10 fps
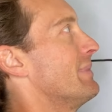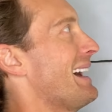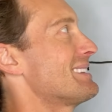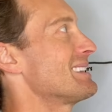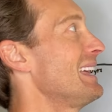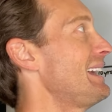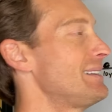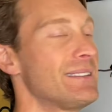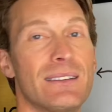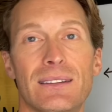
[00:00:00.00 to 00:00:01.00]
That's
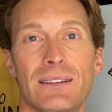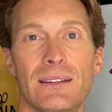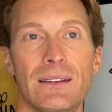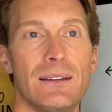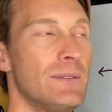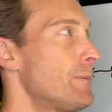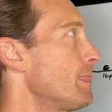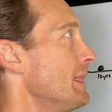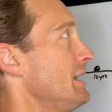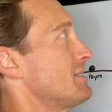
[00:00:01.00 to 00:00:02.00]
light.
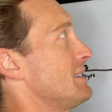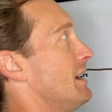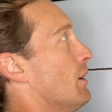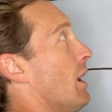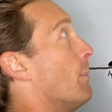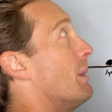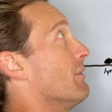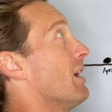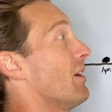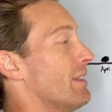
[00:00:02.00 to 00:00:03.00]
It's
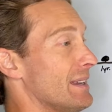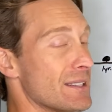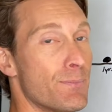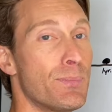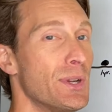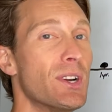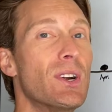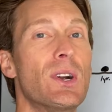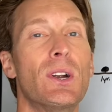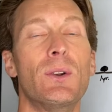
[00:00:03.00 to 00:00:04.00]
above all this.
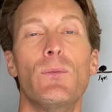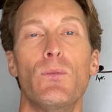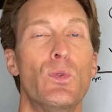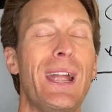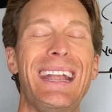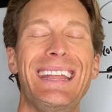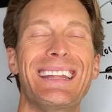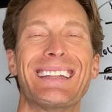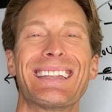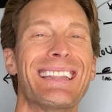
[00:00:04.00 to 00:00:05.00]
Pure,
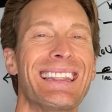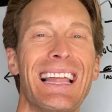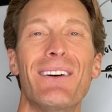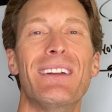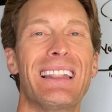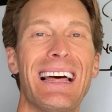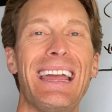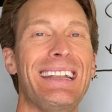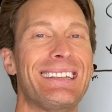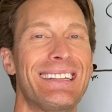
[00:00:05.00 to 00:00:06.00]
radiant love and
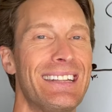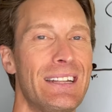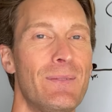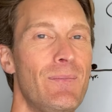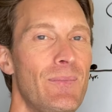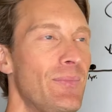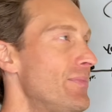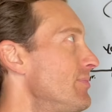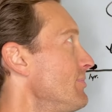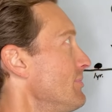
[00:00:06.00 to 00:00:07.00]
light.
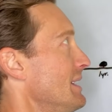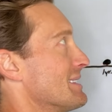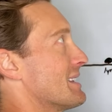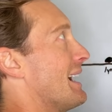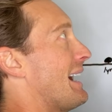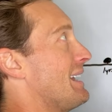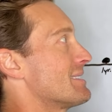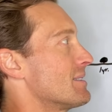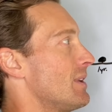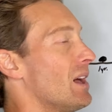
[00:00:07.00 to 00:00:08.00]
It's the
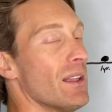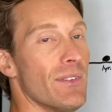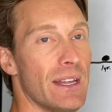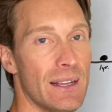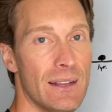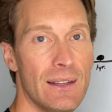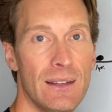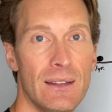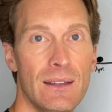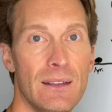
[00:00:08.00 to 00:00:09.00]
highest of all of it.
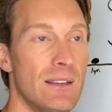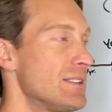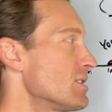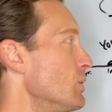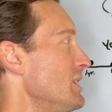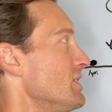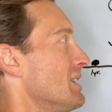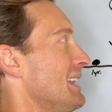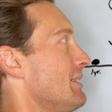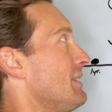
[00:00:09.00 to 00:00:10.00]
So when
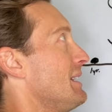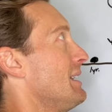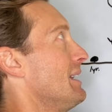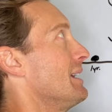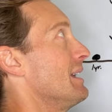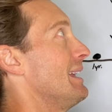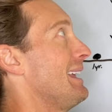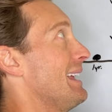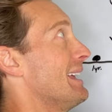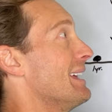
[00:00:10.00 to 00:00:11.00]
you're living
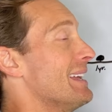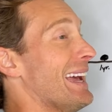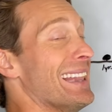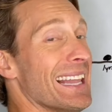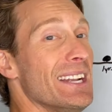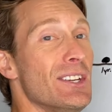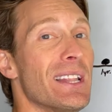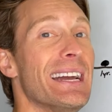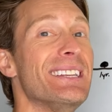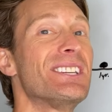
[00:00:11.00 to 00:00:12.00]
and letting your
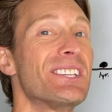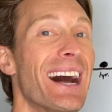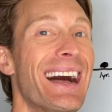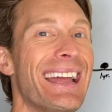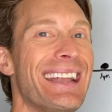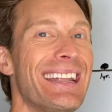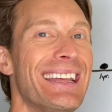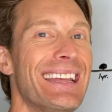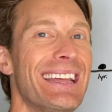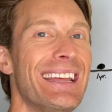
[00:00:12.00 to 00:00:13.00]
light
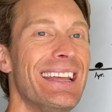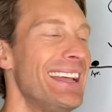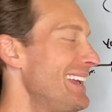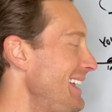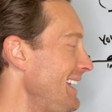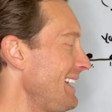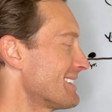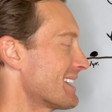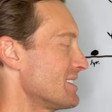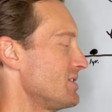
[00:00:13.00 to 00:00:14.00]
shine,
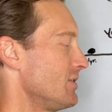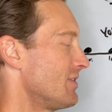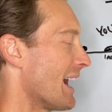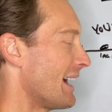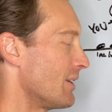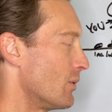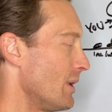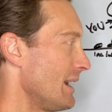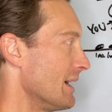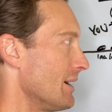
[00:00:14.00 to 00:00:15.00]
it's because you've gotten
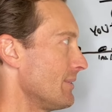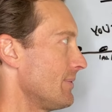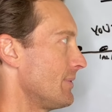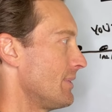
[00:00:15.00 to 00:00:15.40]
rid of